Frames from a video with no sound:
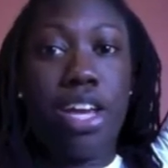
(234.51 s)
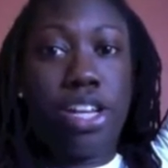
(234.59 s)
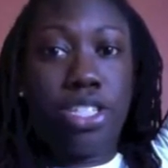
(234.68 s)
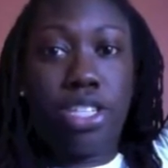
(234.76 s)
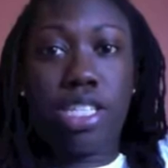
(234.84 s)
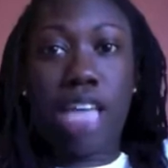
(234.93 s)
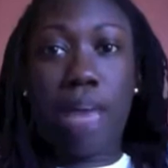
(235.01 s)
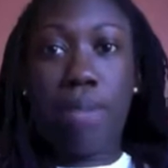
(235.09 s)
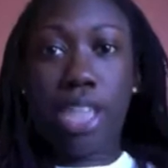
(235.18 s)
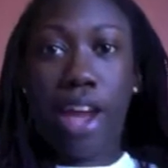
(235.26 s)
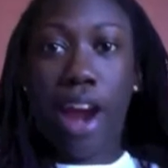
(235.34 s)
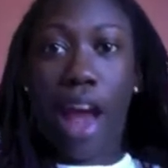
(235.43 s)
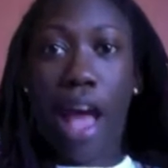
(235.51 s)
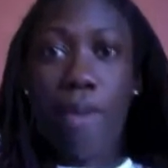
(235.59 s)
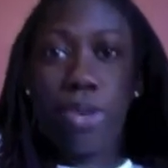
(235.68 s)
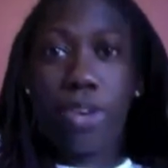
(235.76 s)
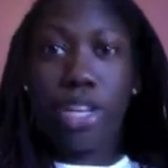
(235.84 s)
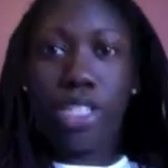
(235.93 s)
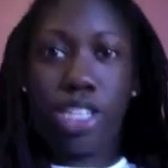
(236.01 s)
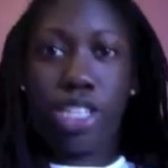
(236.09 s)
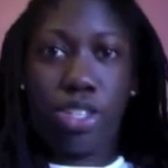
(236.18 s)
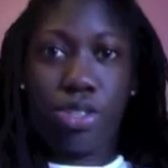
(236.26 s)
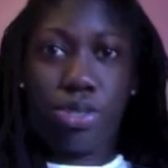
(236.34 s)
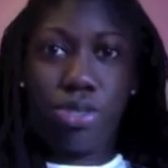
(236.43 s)
So this is how much hair I'm going to
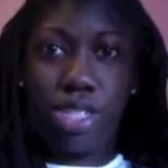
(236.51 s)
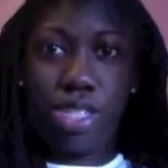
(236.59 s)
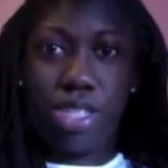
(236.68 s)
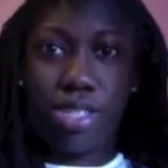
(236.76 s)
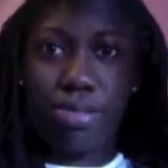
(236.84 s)
use.